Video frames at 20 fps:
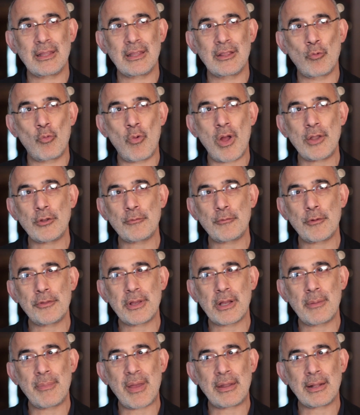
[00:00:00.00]
The wonderful
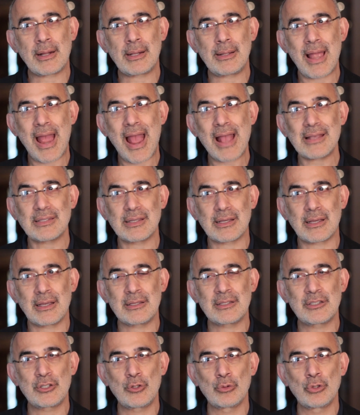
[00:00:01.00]
thing about a classic
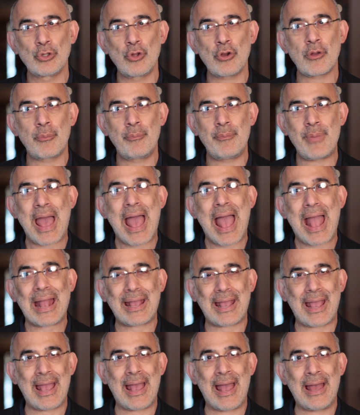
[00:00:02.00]
is you look
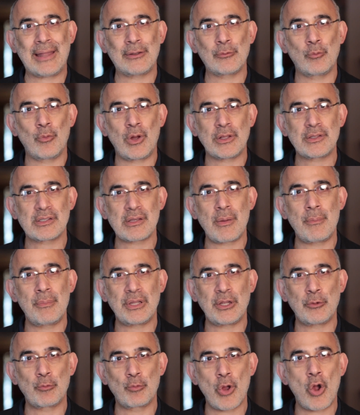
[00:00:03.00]
back at what
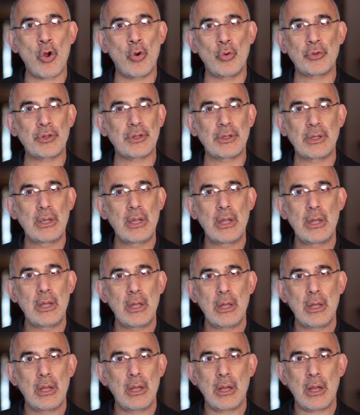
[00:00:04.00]
somebody wrote
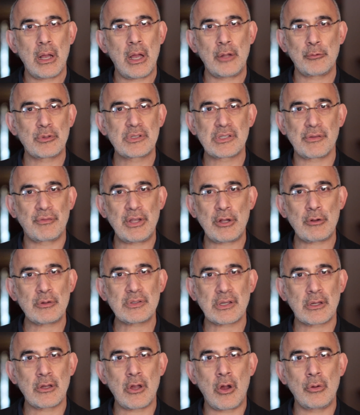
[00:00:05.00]
hundreds of
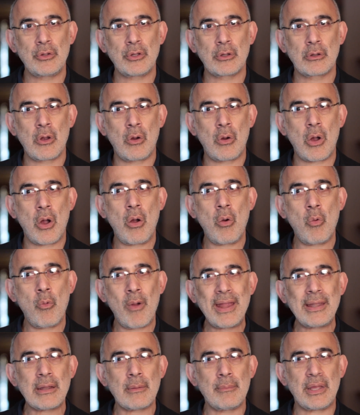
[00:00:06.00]
years ago and you go, oh,
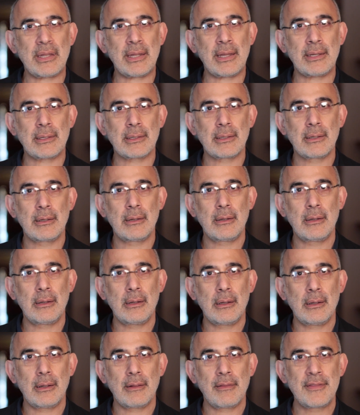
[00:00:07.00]
wait a minute
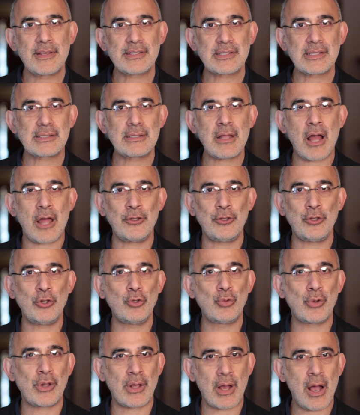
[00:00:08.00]
this is not
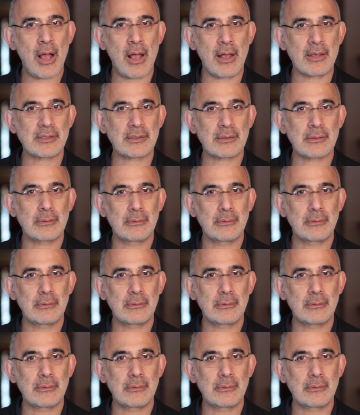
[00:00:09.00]
new to us,